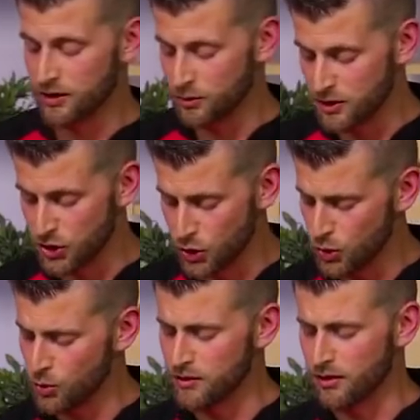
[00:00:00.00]
What
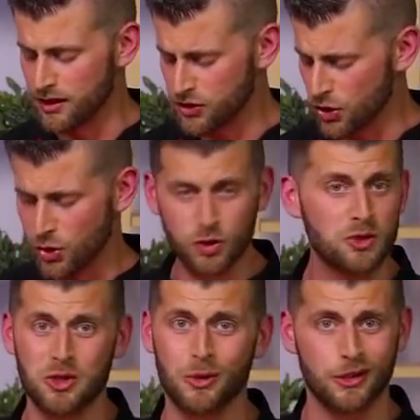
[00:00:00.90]
do? We run in circles,
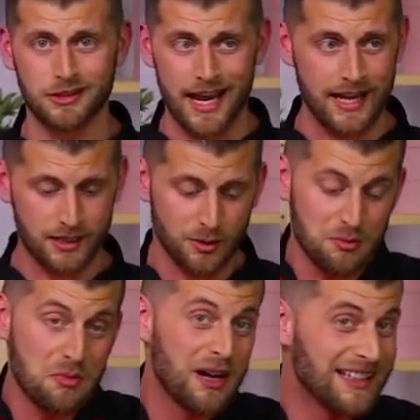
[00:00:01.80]
we do a little dance, we
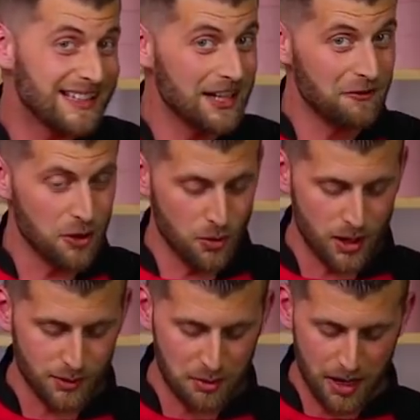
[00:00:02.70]
might say a few
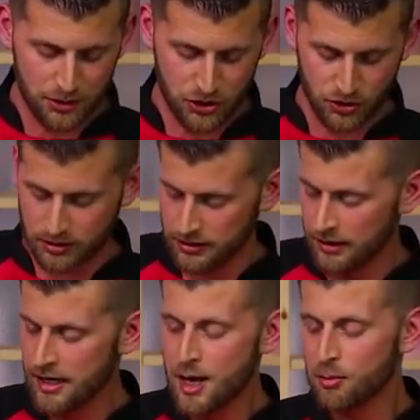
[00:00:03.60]
words, we probably shouldn't,
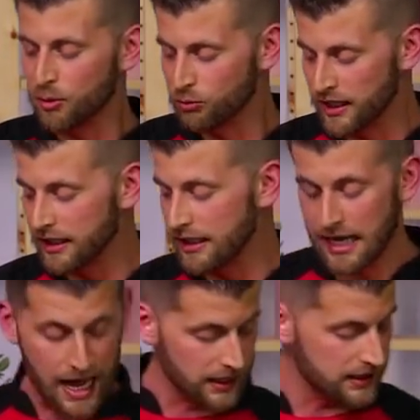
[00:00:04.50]
but
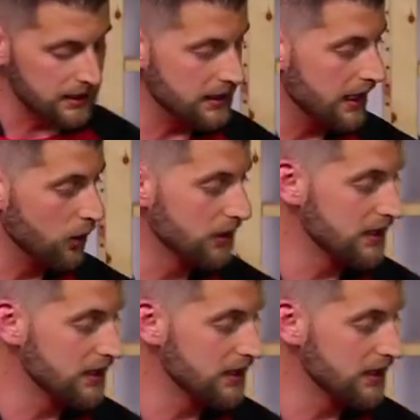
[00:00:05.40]
really, honestly, that